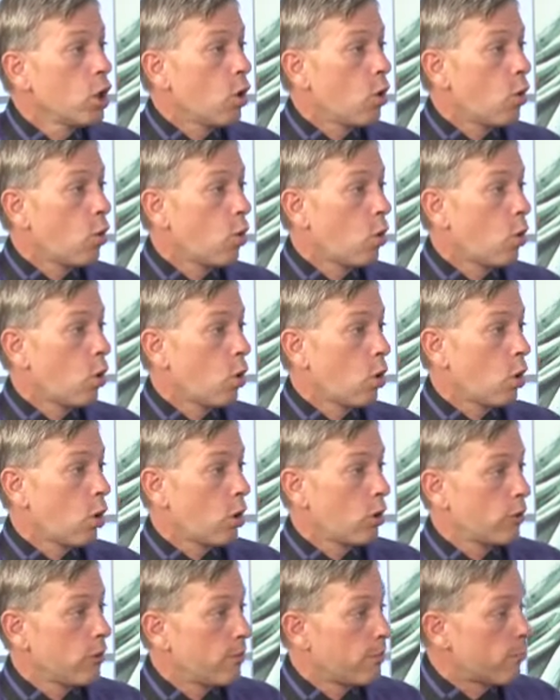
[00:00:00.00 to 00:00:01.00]

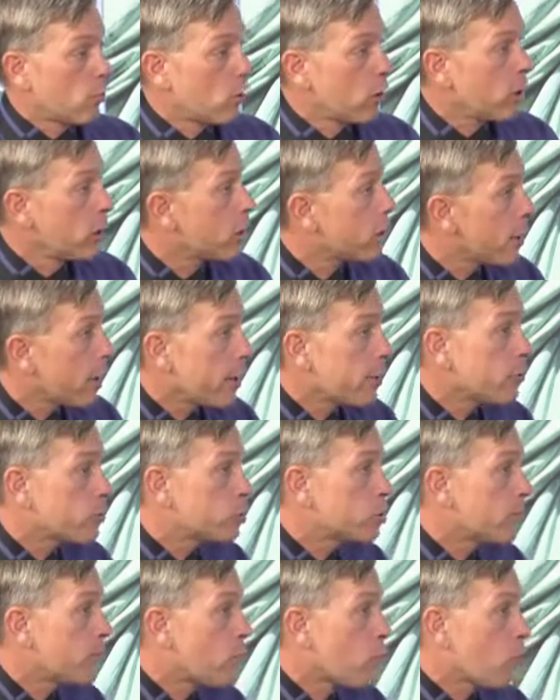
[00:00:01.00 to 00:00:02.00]
or the Bernie Sanders
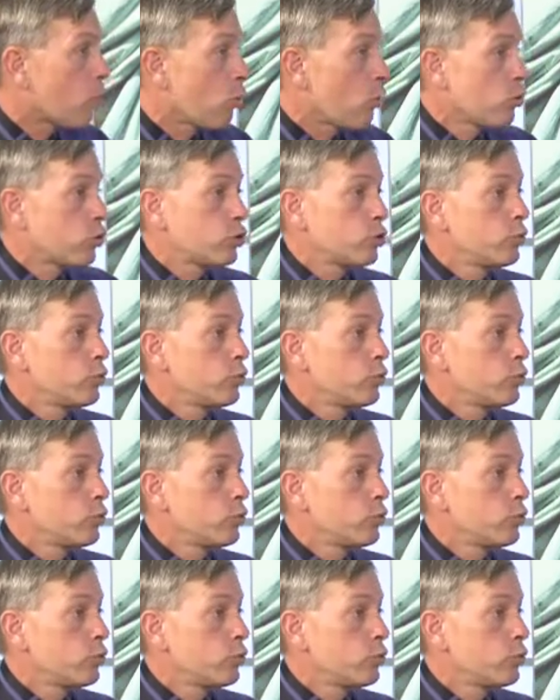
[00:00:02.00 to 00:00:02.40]
supporters